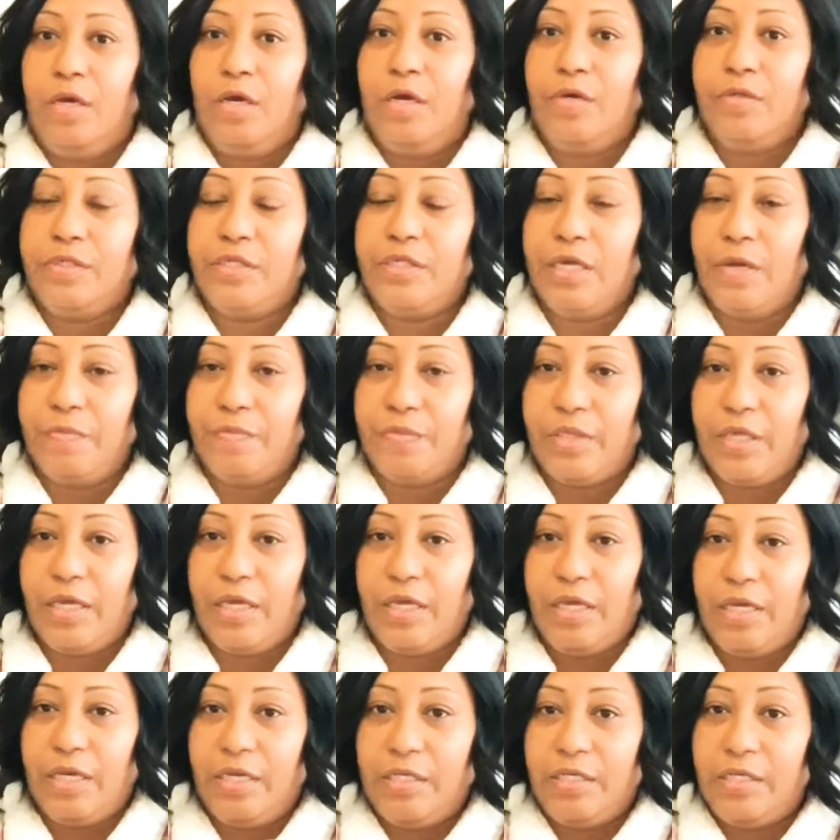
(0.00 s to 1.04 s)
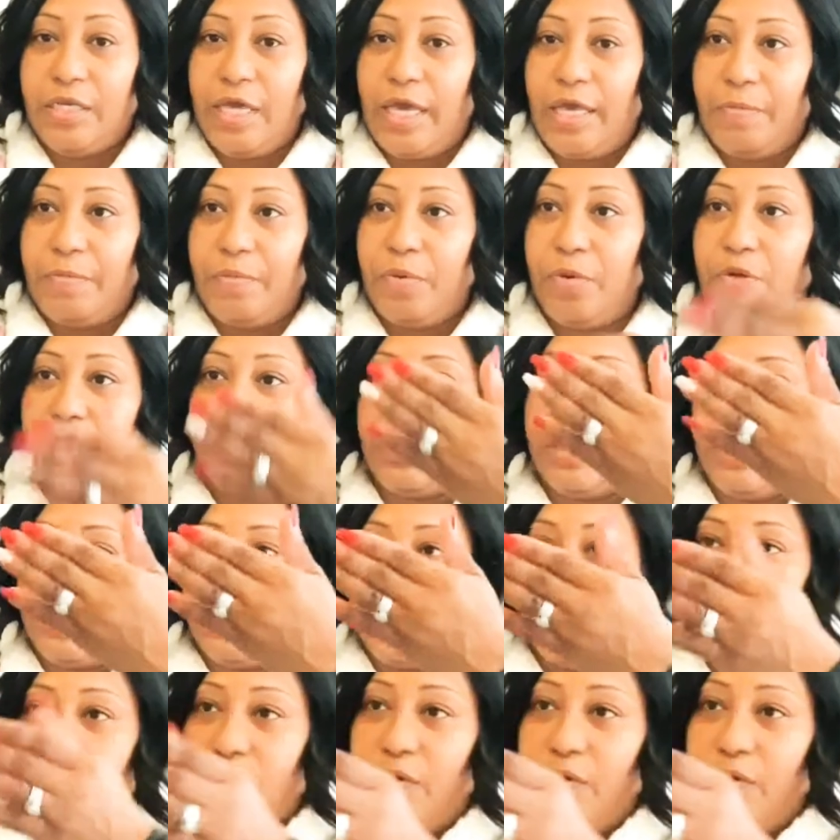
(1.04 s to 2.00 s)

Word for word: or something in a table, this is